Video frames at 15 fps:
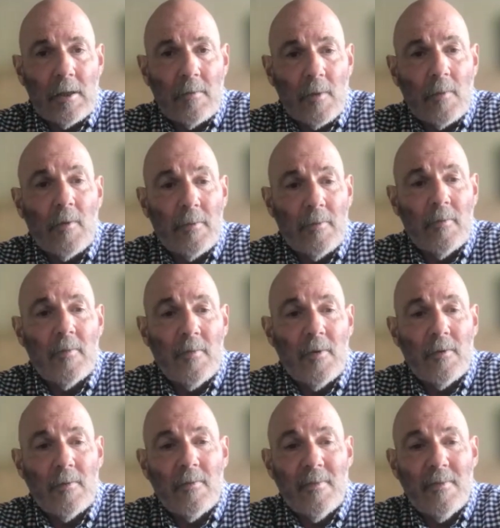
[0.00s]
I mean,
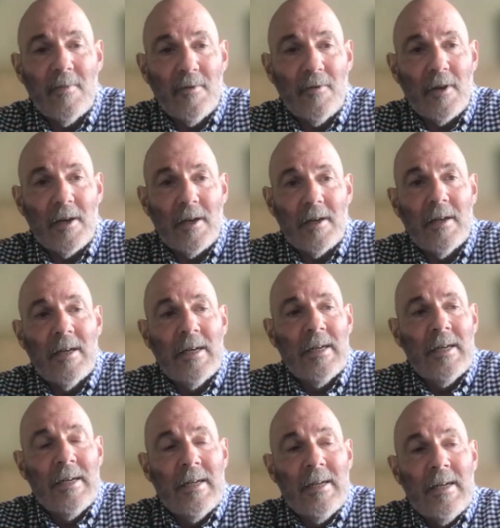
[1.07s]
you and I
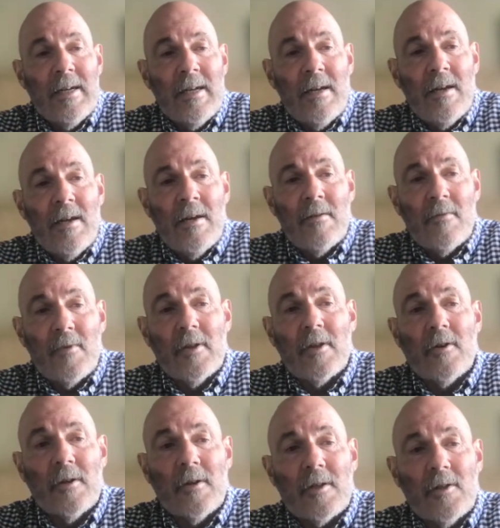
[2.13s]
really
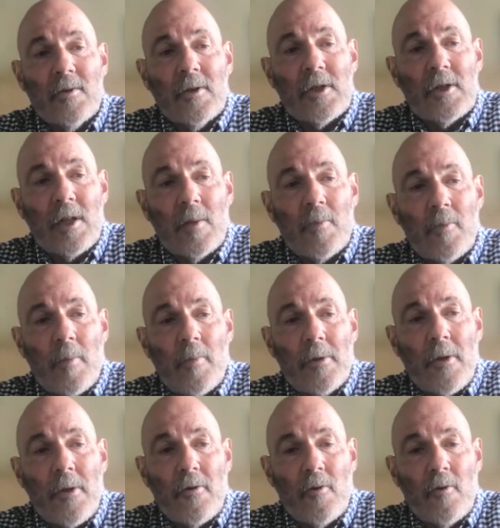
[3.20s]
got to know each other
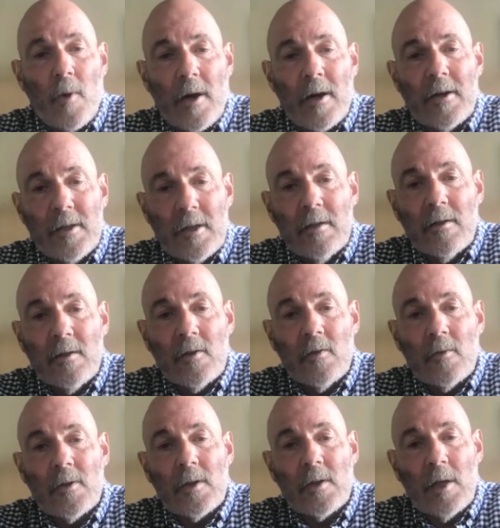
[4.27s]
properly through Wired In. It
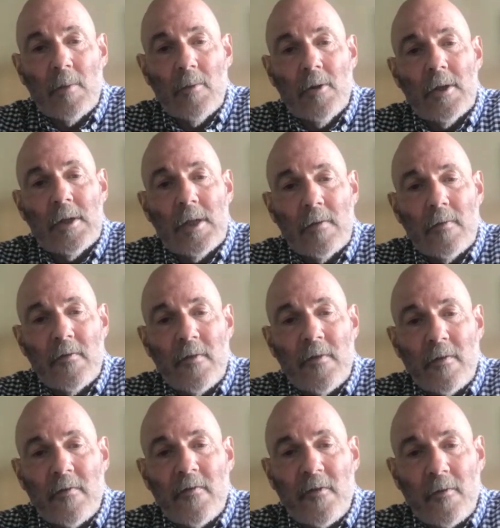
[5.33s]
was a community
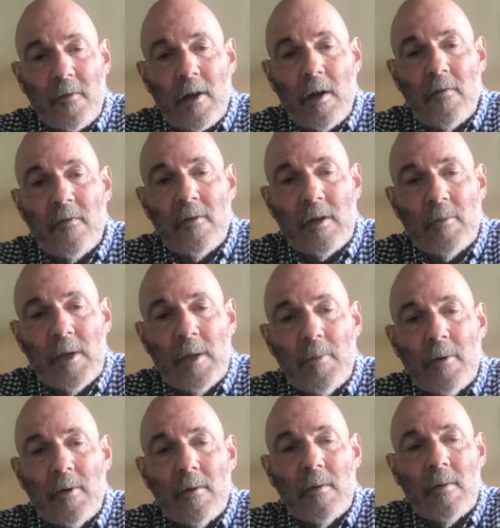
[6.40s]
for recovering
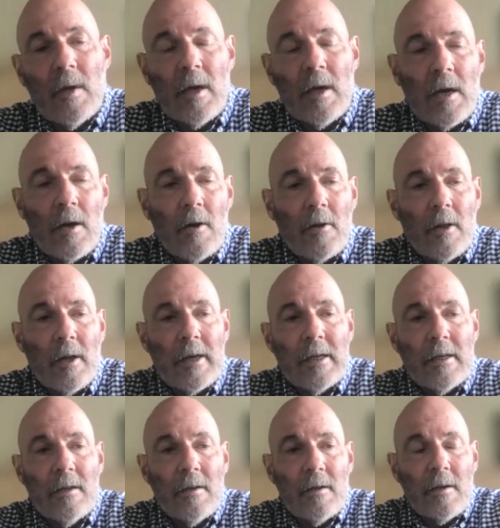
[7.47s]
people
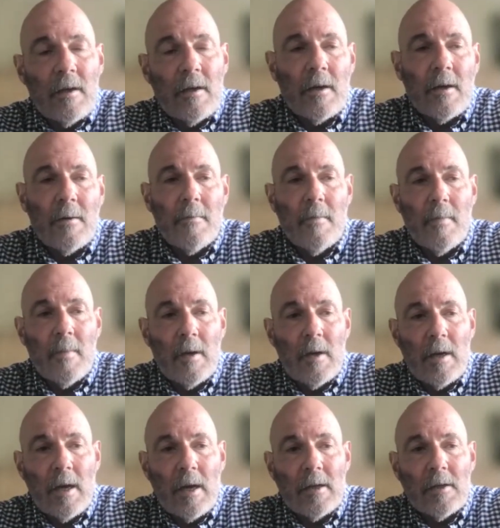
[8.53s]
online. And
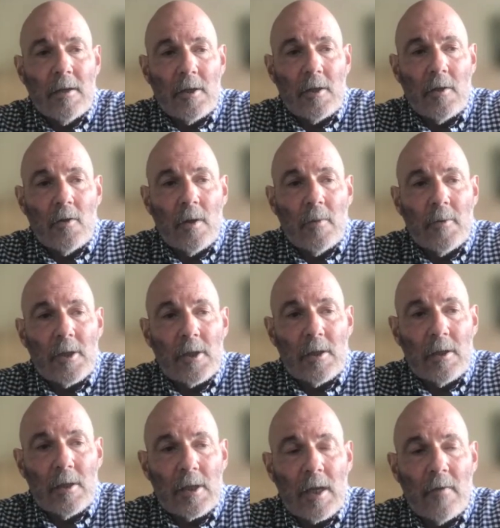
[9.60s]
I was
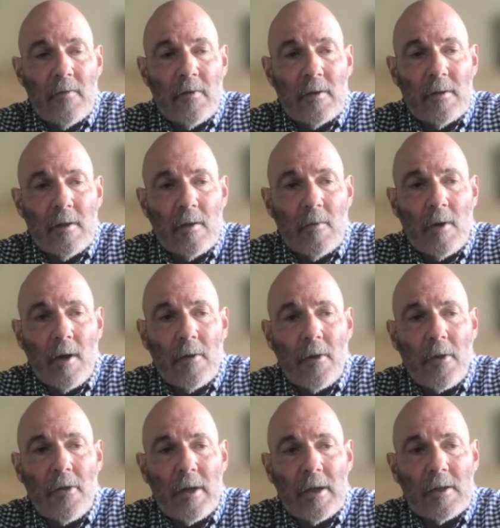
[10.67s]
discovering that there were other
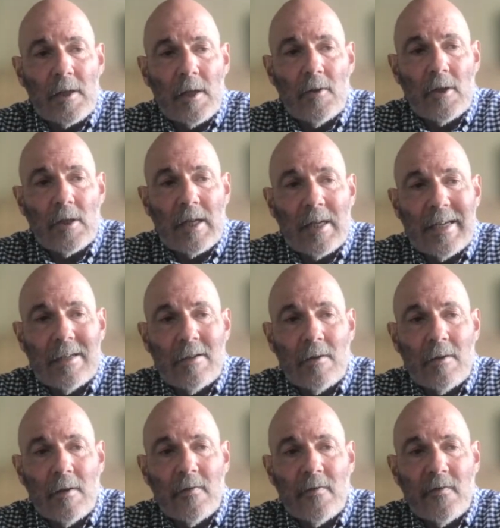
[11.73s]
things outside
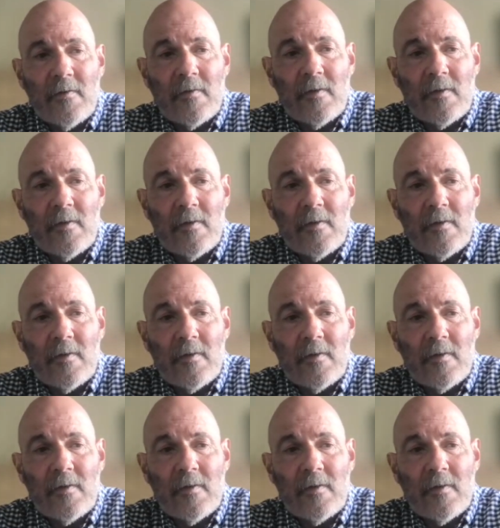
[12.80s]
of